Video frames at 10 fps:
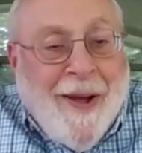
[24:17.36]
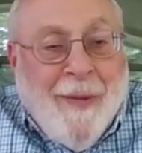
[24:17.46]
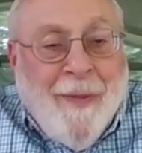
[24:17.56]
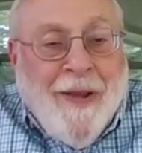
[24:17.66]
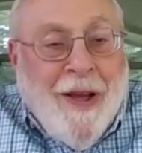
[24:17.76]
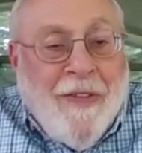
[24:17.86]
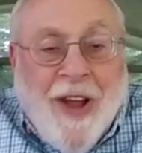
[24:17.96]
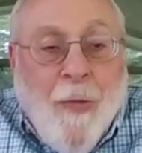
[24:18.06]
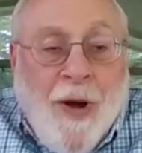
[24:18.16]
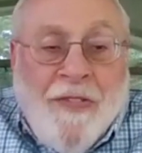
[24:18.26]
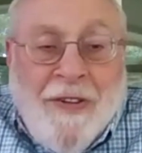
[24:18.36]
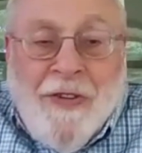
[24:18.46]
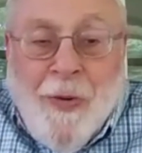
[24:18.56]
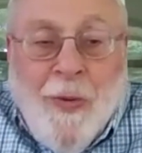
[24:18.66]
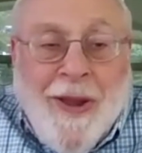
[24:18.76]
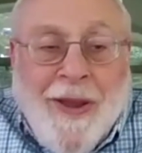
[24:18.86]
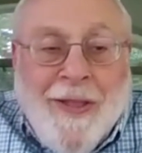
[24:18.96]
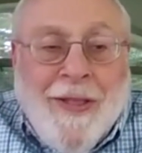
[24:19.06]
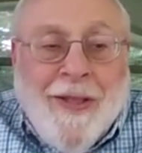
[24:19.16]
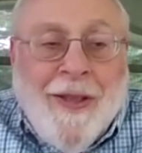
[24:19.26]
because I wasn't
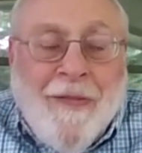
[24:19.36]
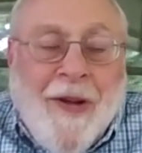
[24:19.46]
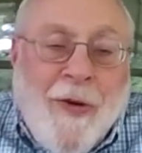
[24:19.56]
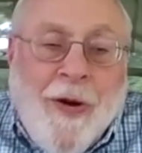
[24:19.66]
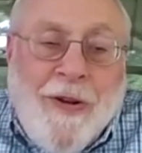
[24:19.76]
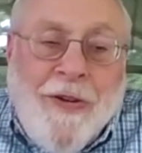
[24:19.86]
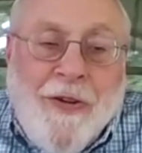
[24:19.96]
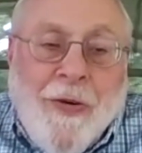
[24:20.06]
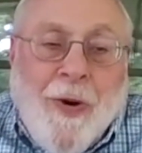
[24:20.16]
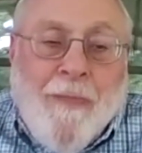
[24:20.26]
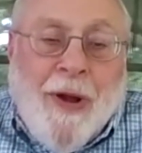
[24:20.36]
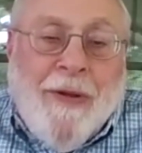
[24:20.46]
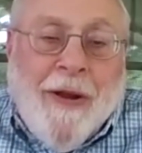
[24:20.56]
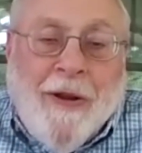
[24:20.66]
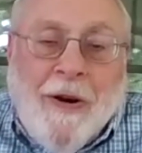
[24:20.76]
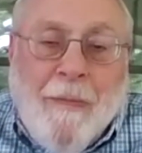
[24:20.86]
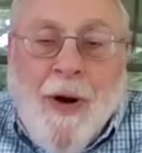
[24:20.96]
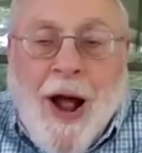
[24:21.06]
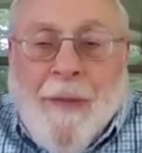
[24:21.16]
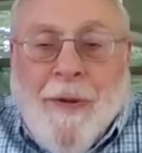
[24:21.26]
doing, if I couldn't do a particular
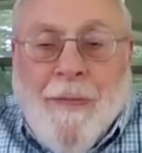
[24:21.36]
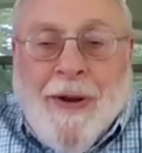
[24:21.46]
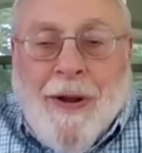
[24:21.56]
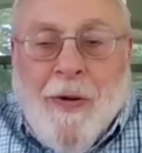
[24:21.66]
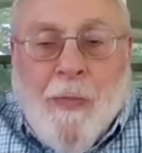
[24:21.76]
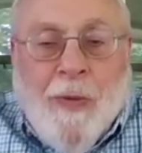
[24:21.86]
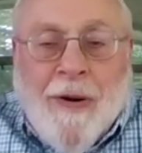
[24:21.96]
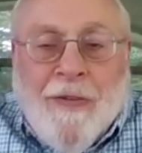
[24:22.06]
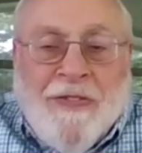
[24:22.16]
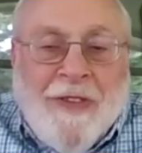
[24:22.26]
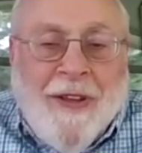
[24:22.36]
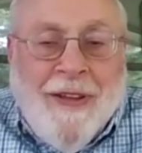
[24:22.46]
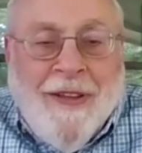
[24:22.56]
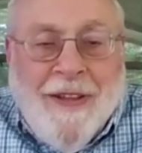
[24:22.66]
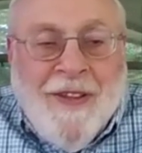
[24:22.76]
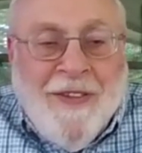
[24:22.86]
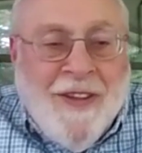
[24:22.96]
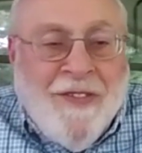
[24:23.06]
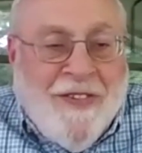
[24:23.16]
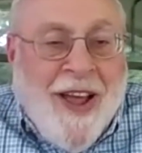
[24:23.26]
problem in a homework
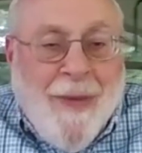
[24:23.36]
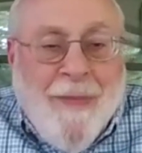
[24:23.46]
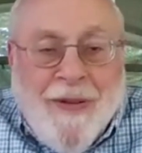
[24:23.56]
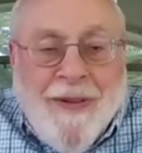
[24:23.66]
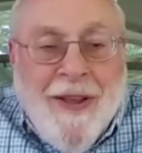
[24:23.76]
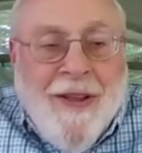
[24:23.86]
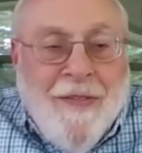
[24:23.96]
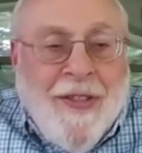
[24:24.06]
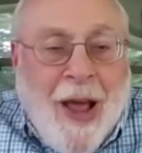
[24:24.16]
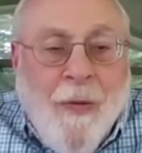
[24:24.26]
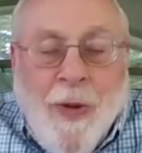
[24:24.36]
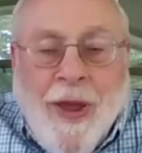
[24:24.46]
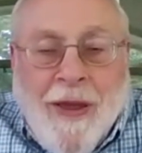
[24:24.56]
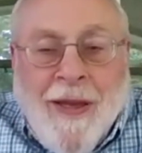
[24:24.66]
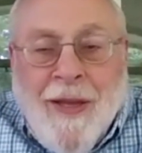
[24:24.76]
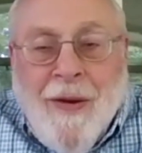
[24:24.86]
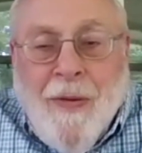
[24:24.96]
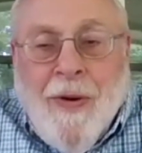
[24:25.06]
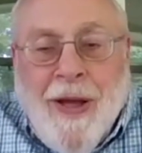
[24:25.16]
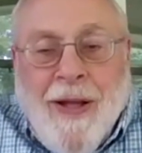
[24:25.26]
assignment for that week,
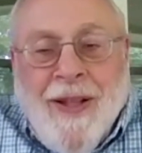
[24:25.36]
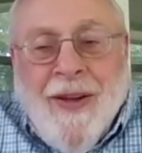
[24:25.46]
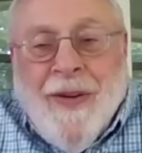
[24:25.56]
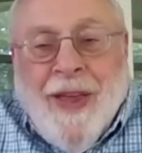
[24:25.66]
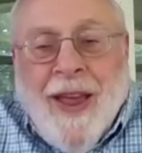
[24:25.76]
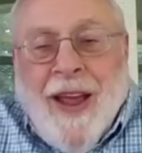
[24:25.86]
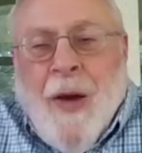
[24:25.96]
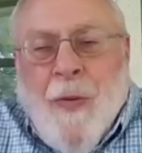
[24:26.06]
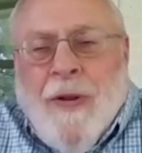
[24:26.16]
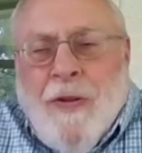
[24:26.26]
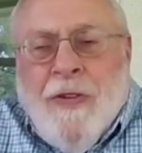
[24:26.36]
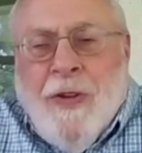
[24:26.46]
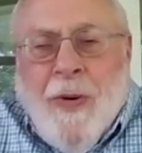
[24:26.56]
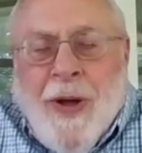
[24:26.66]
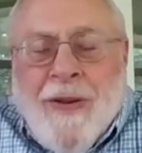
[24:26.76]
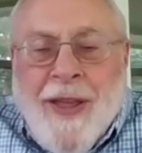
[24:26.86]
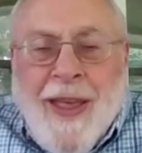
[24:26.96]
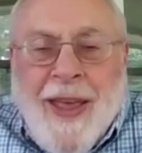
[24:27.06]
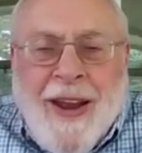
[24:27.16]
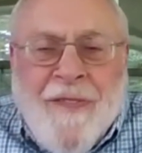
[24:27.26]
well, okay, I wouldn't do it.
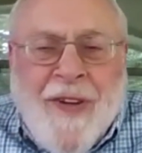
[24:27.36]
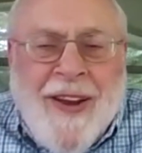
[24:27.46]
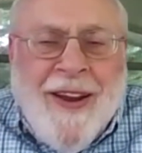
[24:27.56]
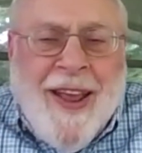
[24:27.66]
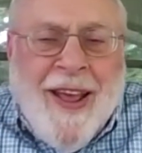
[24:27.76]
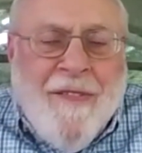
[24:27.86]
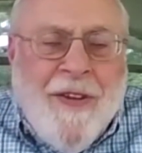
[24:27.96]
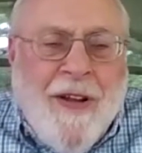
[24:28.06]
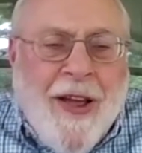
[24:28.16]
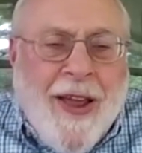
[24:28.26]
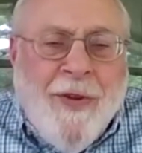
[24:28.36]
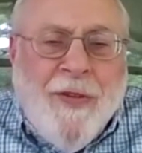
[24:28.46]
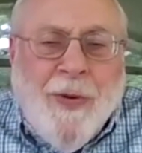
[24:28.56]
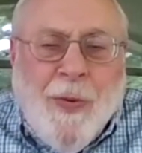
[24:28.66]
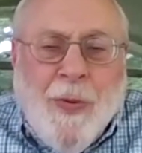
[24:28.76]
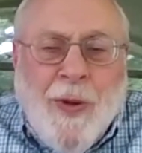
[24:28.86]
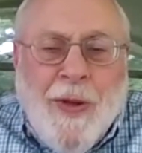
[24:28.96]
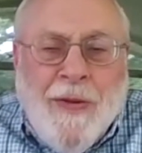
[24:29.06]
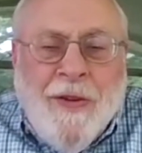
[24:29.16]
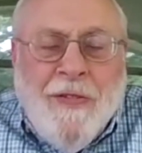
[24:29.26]
And if I didn't have time to
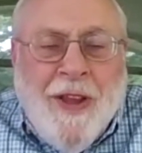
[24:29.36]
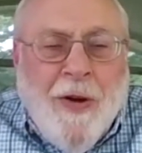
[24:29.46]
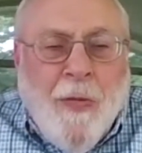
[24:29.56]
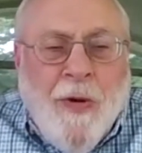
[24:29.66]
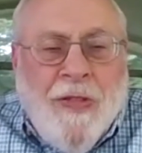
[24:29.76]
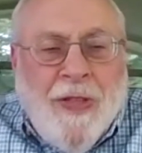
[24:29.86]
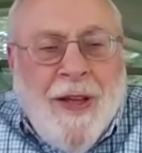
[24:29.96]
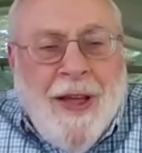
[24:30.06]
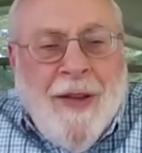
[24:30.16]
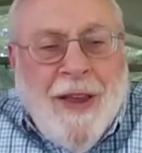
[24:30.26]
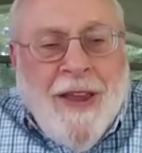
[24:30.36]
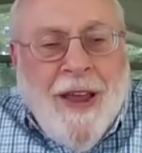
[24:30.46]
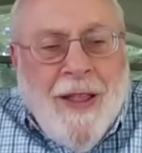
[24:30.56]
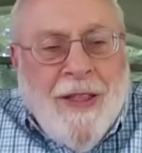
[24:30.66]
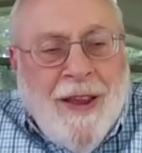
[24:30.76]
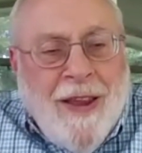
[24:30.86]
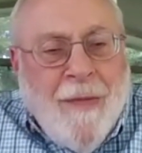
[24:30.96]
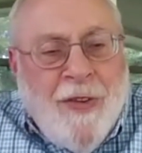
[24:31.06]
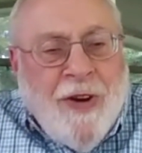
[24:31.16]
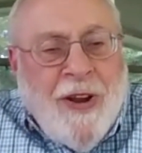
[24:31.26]
deal with the
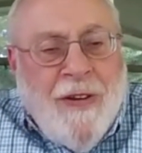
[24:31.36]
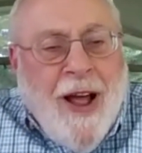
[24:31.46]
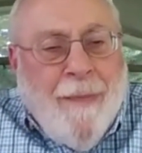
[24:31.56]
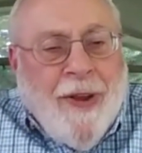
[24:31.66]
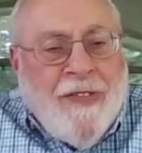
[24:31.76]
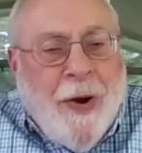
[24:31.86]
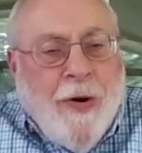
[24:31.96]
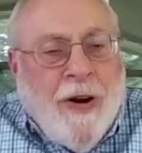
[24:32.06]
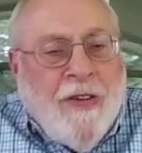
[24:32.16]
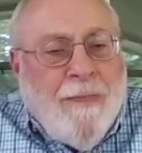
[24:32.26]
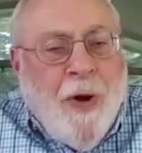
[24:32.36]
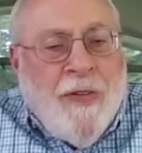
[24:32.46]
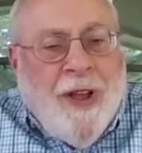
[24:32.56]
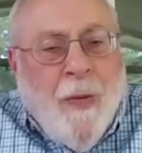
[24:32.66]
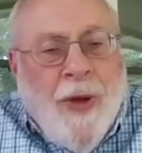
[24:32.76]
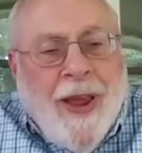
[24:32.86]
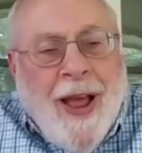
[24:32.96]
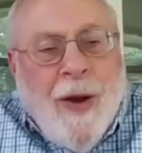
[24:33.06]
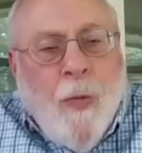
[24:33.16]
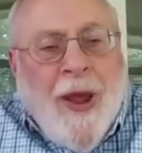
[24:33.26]
chemistry topics that were exposed that
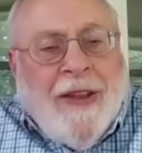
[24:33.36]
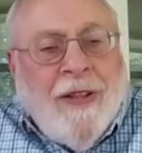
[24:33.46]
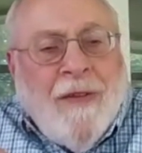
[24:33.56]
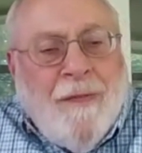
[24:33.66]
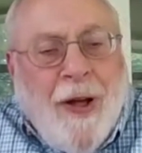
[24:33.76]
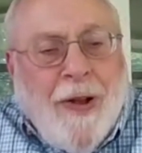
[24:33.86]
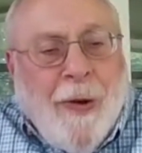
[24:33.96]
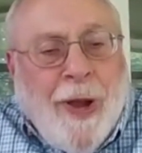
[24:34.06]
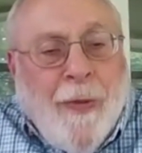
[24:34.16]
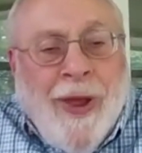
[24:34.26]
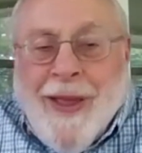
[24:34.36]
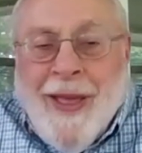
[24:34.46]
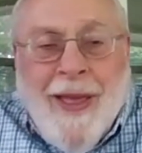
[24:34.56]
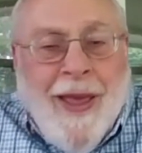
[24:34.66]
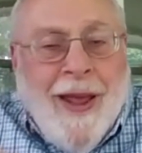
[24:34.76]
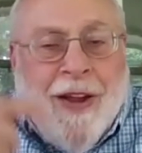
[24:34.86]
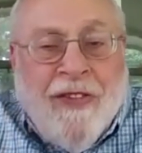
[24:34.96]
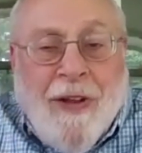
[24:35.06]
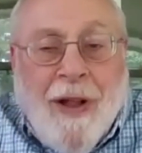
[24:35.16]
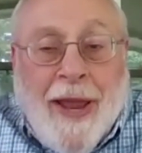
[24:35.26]
week, I'd wait till the following week, and
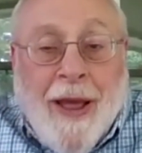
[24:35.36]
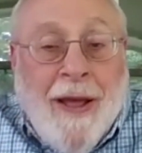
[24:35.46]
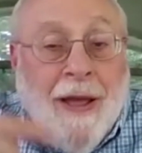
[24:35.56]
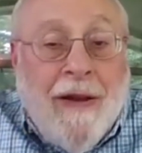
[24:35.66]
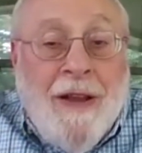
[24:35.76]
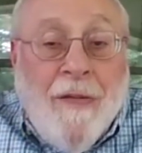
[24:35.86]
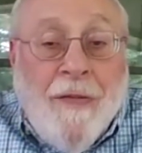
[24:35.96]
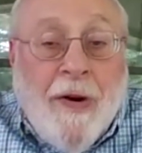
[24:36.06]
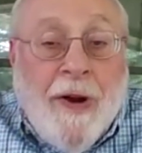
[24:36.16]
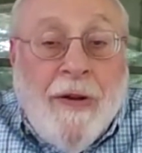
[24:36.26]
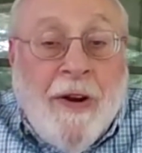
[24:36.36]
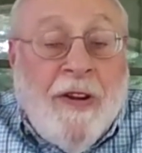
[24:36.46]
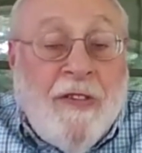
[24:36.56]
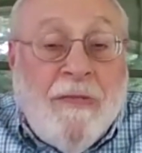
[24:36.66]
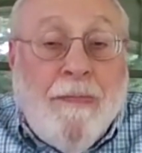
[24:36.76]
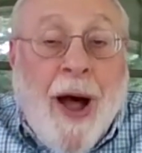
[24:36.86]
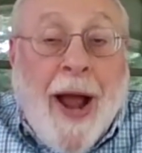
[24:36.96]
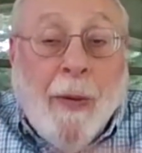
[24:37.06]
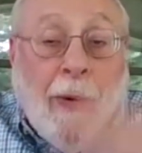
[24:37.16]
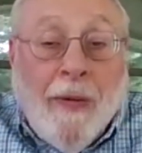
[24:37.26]
it's like a never-ending
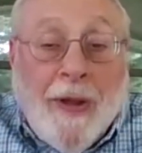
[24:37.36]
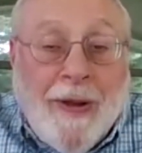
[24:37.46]
spiral.